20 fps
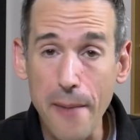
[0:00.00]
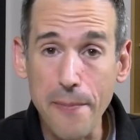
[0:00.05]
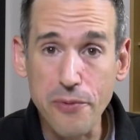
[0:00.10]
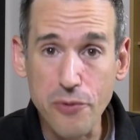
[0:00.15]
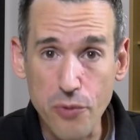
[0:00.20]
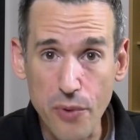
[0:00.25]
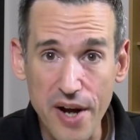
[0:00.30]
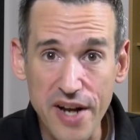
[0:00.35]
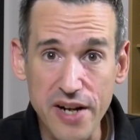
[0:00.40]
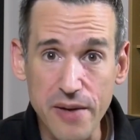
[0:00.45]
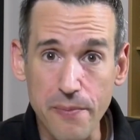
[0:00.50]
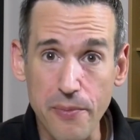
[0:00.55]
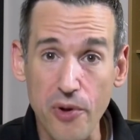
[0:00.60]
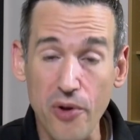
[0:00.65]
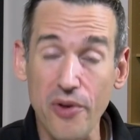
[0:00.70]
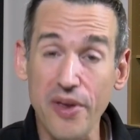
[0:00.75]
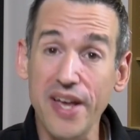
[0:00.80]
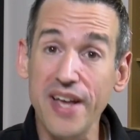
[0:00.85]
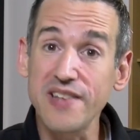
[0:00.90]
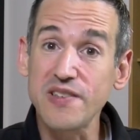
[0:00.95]

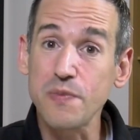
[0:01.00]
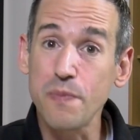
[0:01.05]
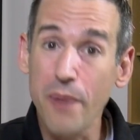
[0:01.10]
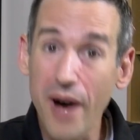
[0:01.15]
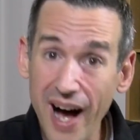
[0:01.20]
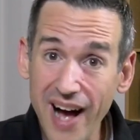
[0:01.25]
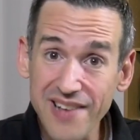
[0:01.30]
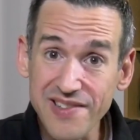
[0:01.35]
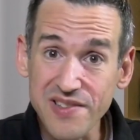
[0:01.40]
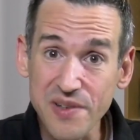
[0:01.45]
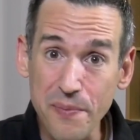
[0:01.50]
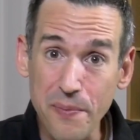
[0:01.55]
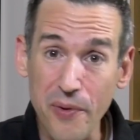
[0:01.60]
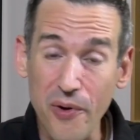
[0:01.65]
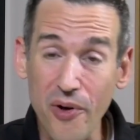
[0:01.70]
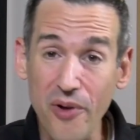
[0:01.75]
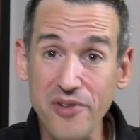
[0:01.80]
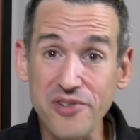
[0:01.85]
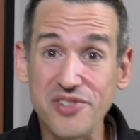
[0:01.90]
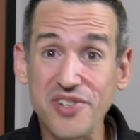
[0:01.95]
upgradable. It's
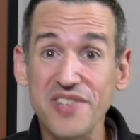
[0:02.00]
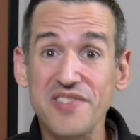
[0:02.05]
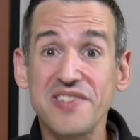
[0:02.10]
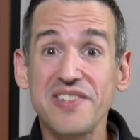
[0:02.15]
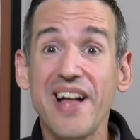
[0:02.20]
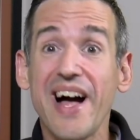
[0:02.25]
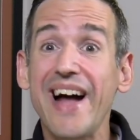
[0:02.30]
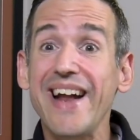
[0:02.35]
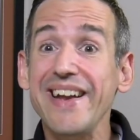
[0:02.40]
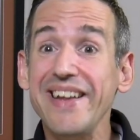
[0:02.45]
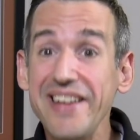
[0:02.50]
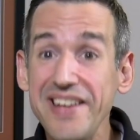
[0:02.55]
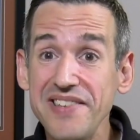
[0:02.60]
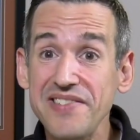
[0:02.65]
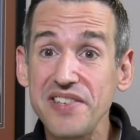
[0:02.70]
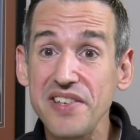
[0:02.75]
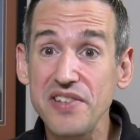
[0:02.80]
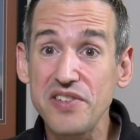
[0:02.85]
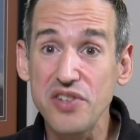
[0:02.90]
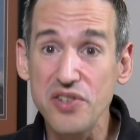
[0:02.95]
possible, just not
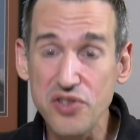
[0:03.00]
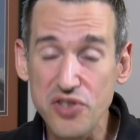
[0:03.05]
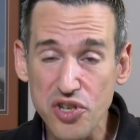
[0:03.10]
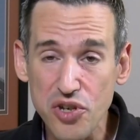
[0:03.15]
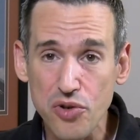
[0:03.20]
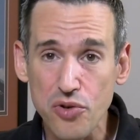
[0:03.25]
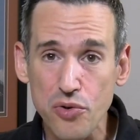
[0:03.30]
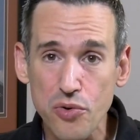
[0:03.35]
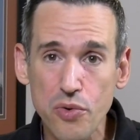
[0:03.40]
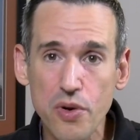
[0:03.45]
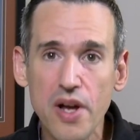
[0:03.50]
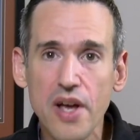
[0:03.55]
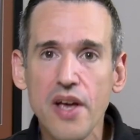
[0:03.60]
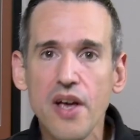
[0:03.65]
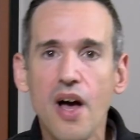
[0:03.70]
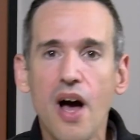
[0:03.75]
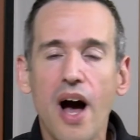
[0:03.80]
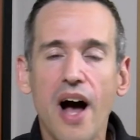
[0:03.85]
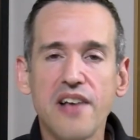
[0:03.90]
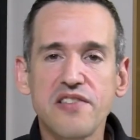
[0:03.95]
easy to do.
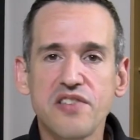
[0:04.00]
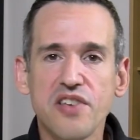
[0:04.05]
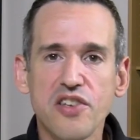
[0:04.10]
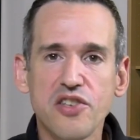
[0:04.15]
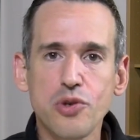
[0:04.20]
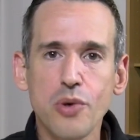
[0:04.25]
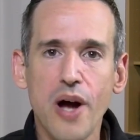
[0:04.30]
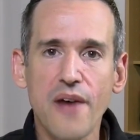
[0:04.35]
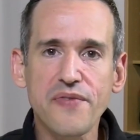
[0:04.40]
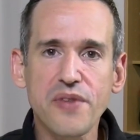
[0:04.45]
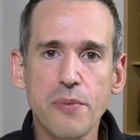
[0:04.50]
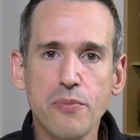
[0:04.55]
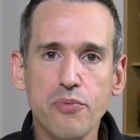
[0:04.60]
Uh, so you do have